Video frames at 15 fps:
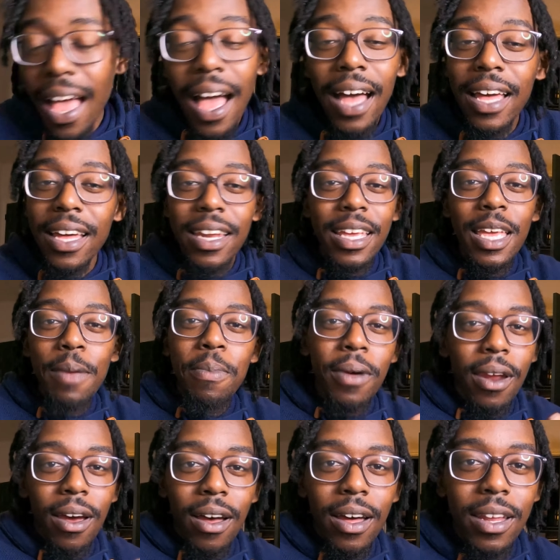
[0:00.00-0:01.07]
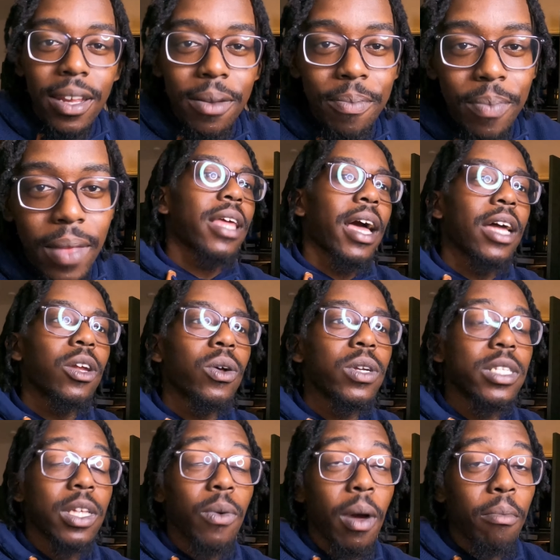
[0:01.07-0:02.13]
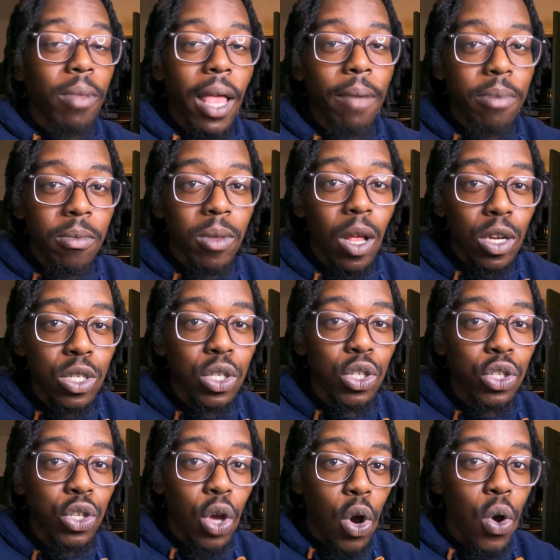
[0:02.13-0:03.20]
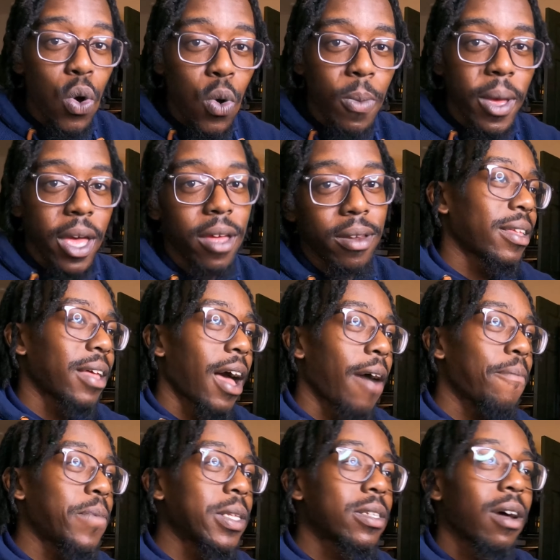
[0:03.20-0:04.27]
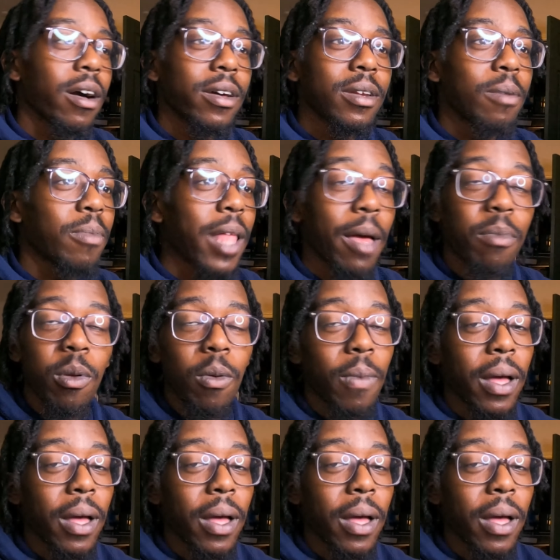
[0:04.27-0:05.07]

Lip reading: I gotta keep it 100. Like, I don't understand why black people are so mad. I've been talking to black people